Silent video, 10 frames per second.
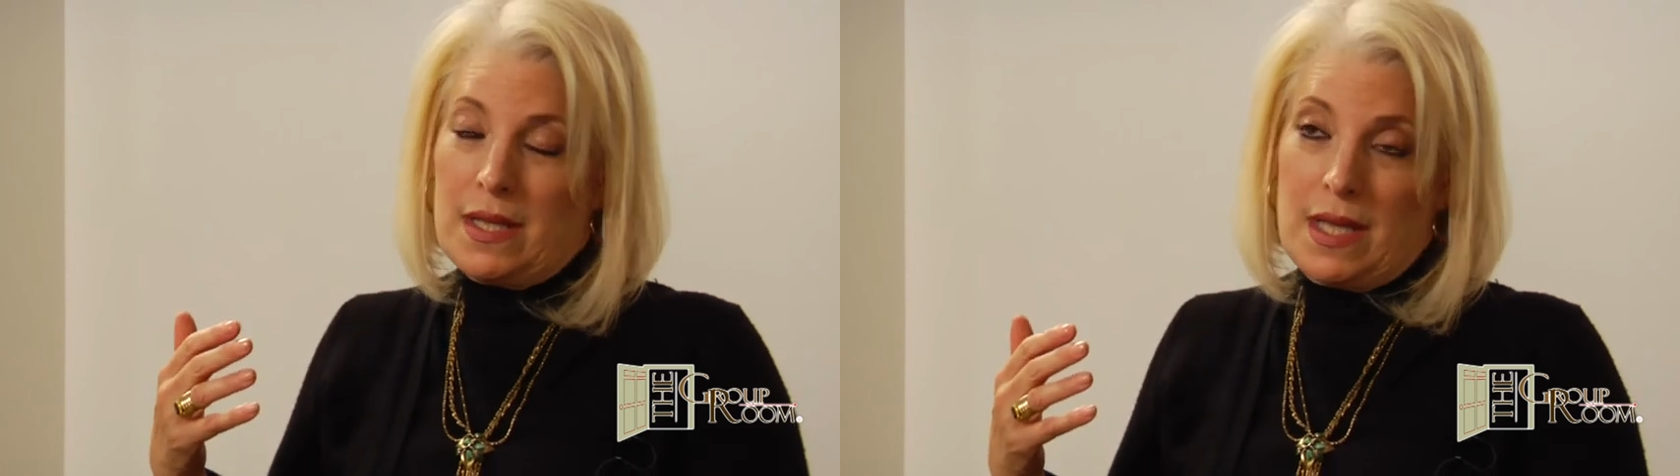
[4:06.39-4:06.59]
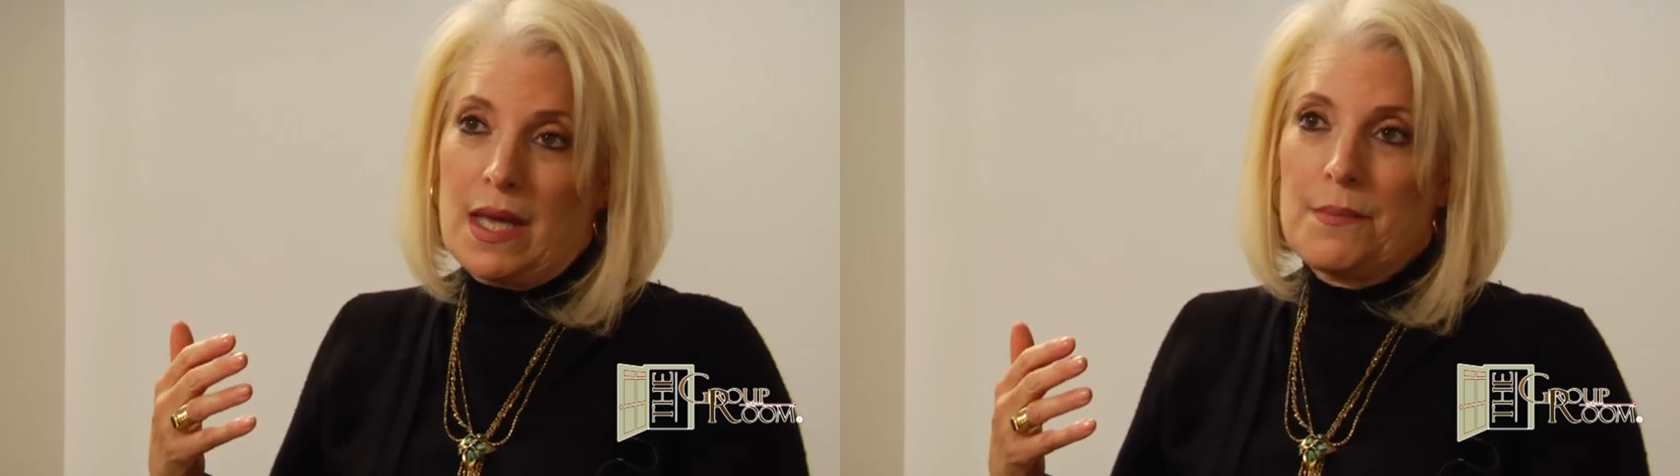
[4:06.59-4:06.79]

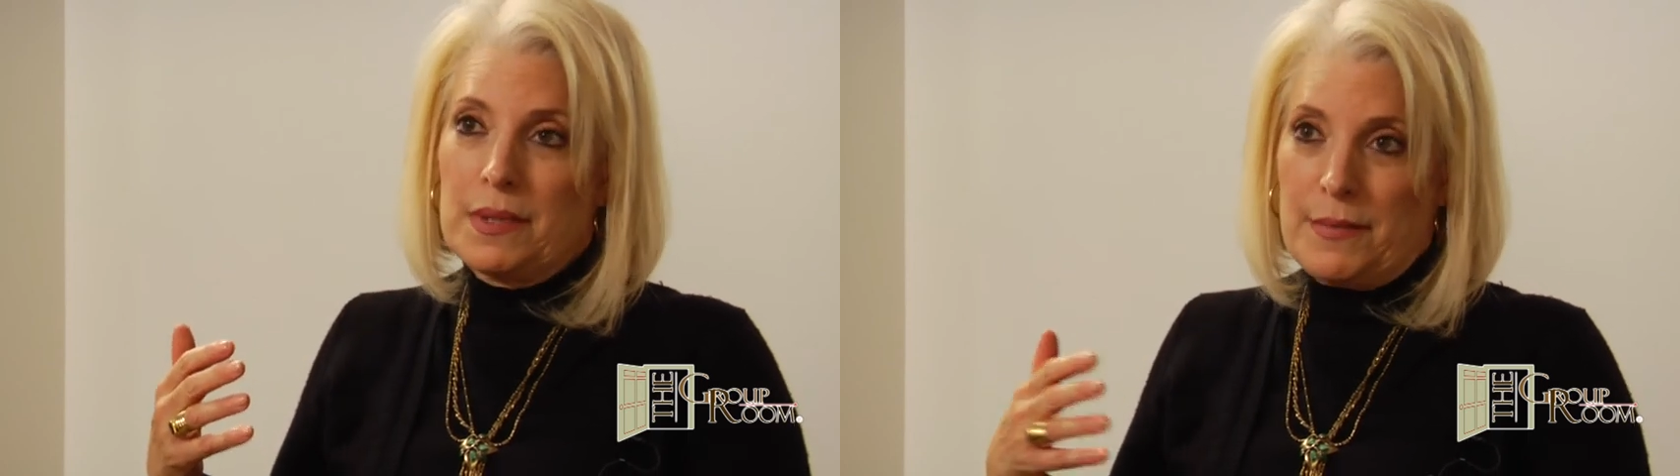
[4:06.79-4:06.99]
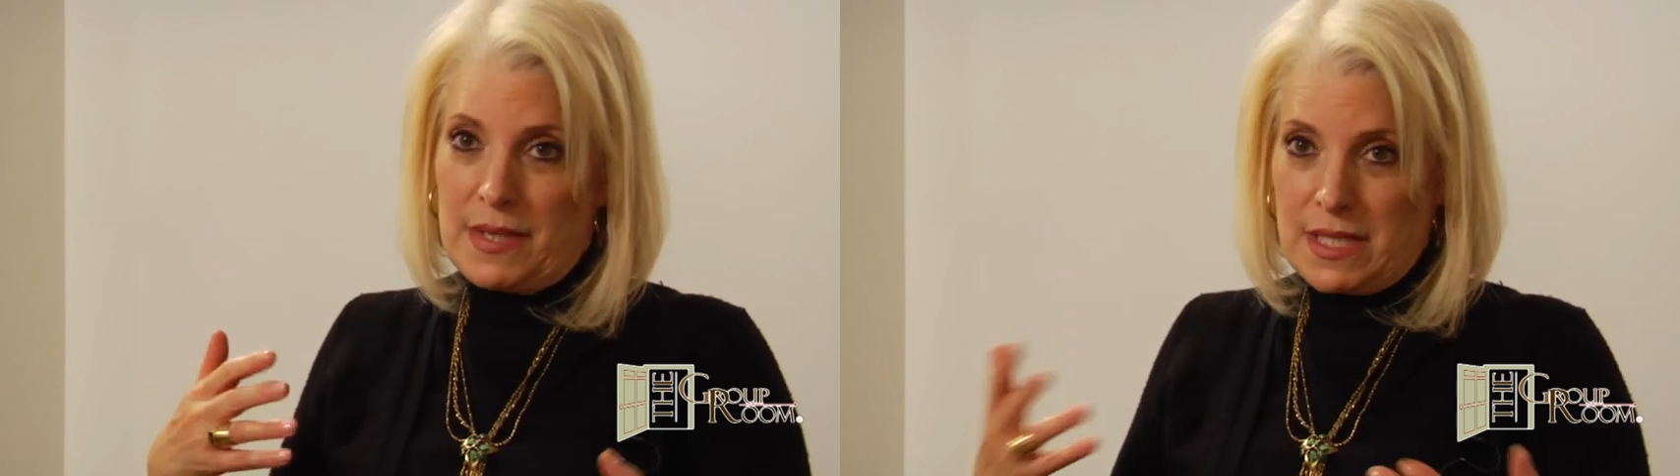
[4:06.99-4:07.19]
the
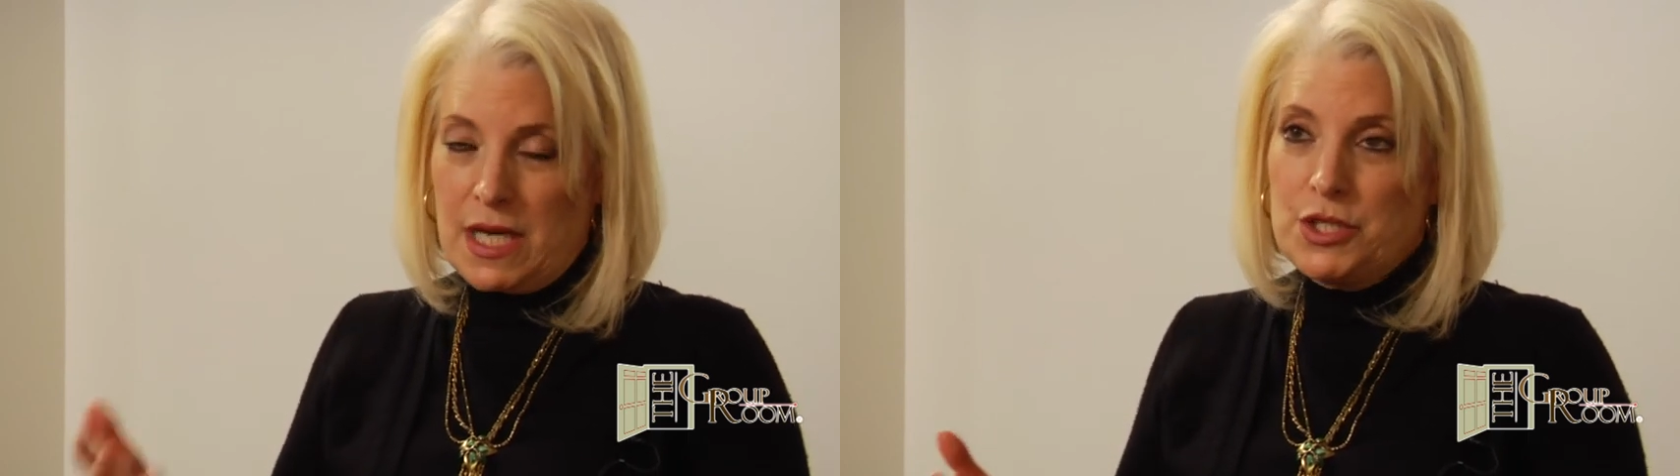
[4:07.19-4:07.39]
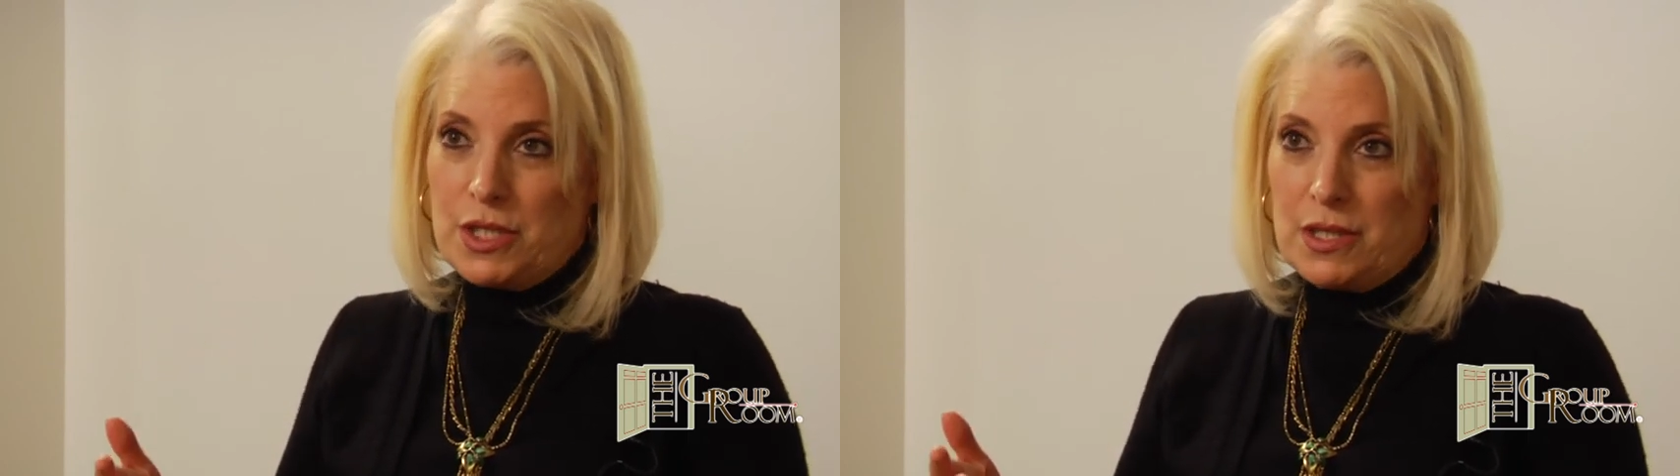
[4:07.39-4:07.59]

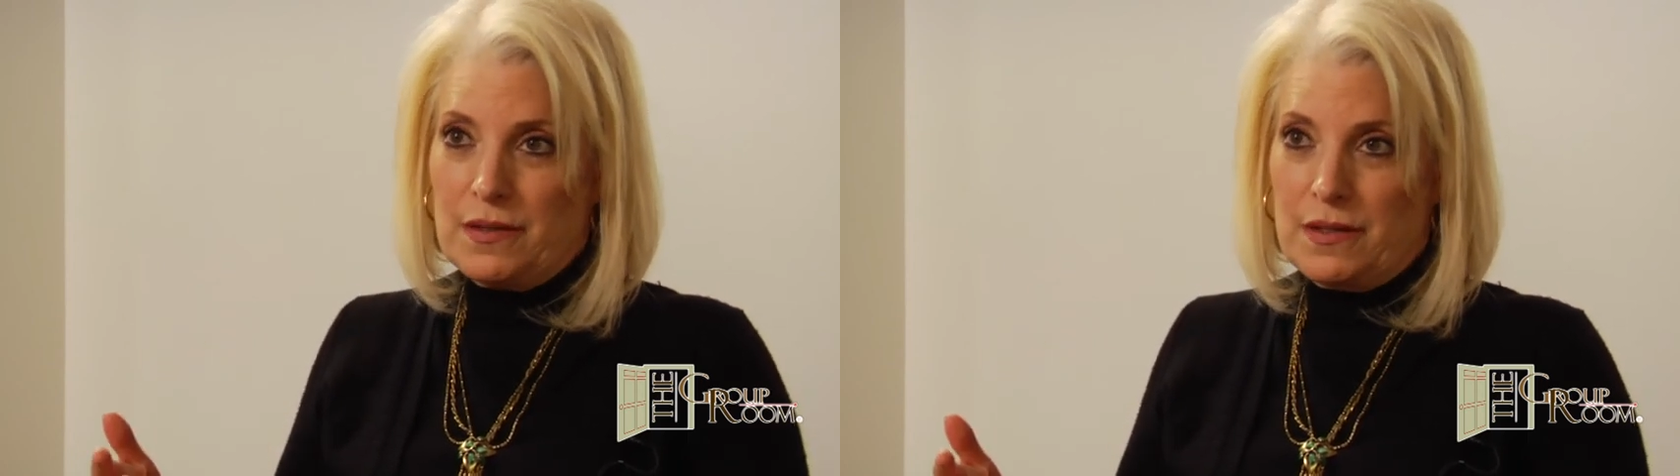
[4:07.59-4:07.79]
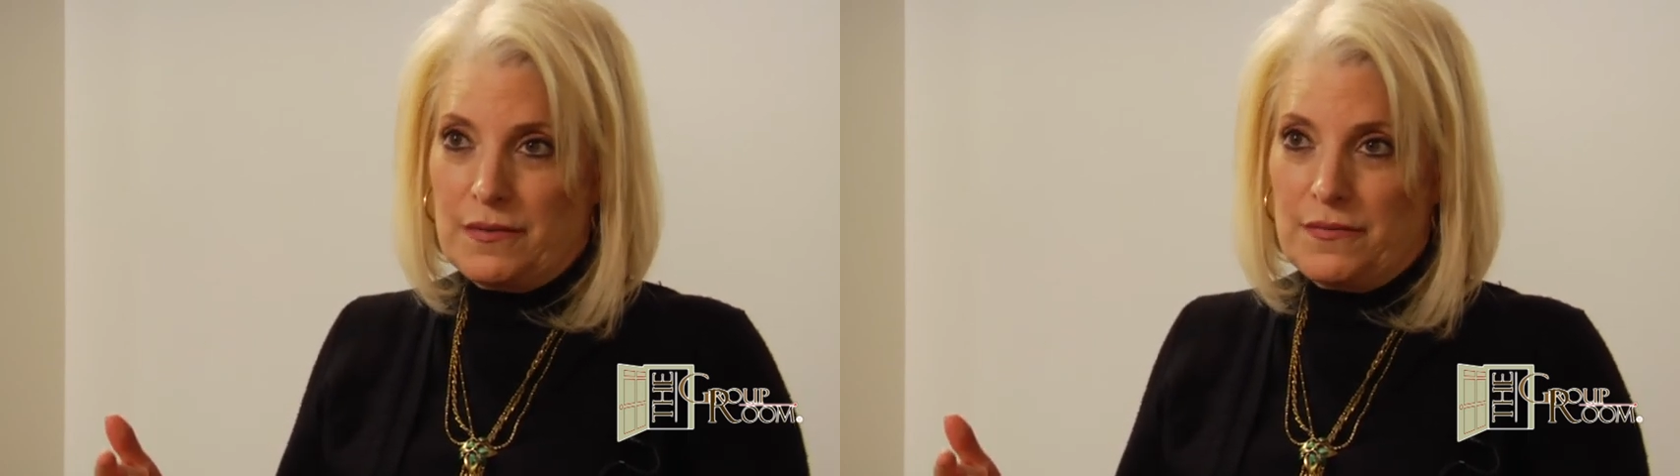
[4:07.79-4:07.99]
implementation
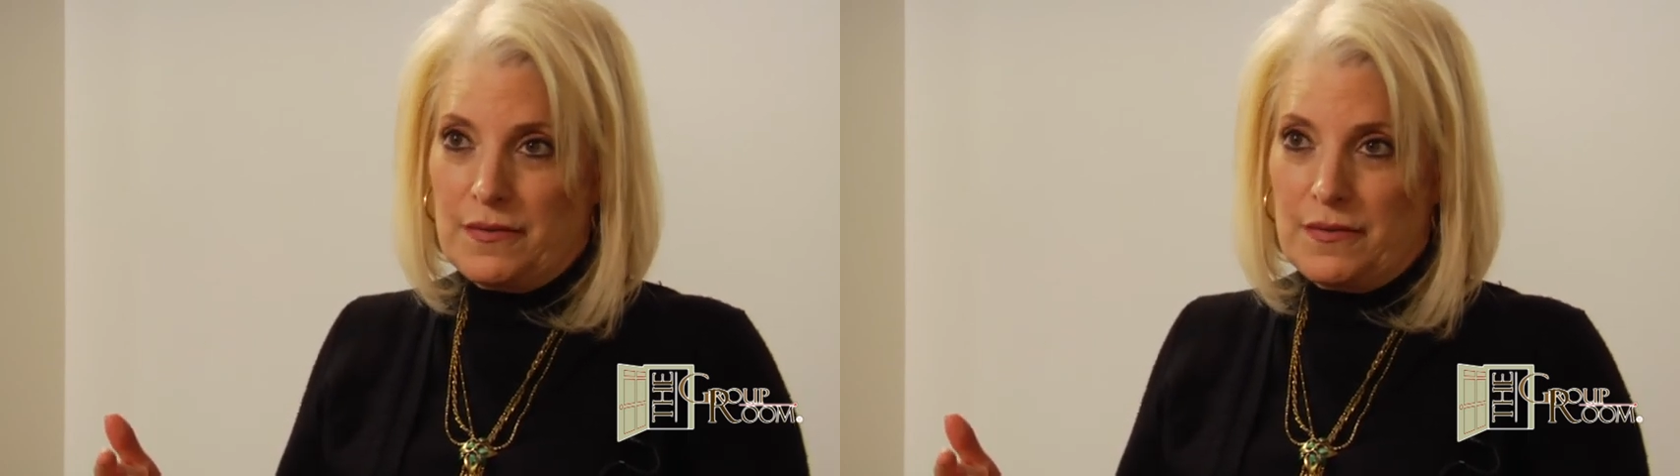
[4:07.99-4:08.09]
of,